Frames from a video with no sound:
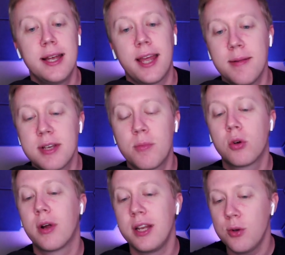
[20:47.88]
Game Time will
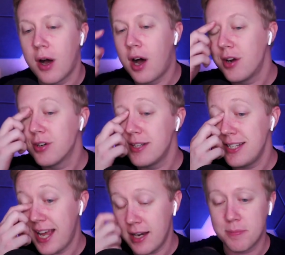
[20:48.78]
credit you
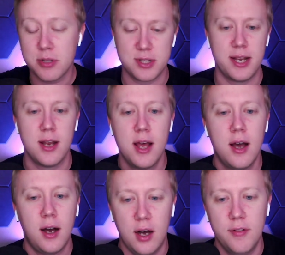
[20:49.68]
110%
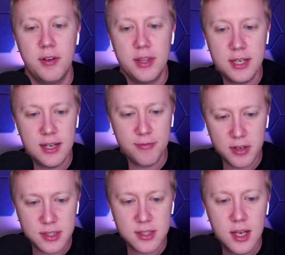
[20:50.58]
of the
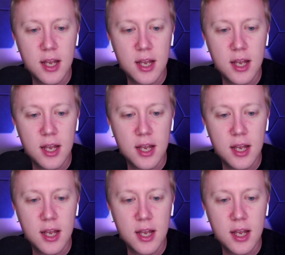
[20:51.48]
difference.